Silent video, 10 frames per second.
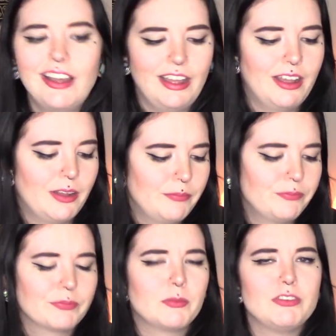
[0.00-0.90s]

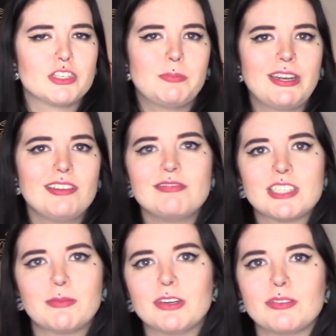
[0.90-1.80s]
Um, we've just been in
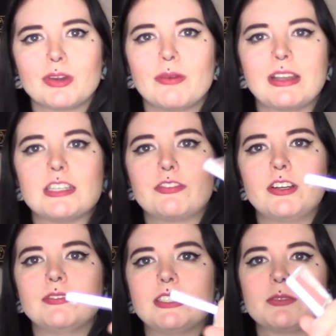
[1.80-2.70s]
summer and we're going into
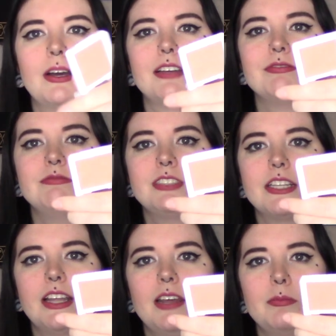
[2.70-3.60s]
fall, that's why I
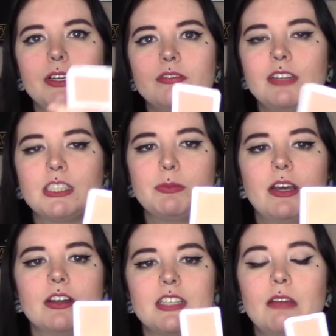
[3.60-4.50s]
said that, but let's be
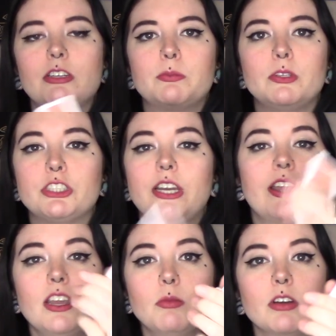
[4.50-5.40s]
honest, I'm just bullshitting.
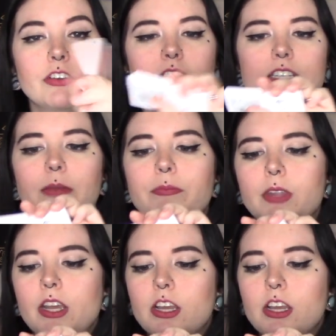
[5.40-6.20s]
It could work for any time.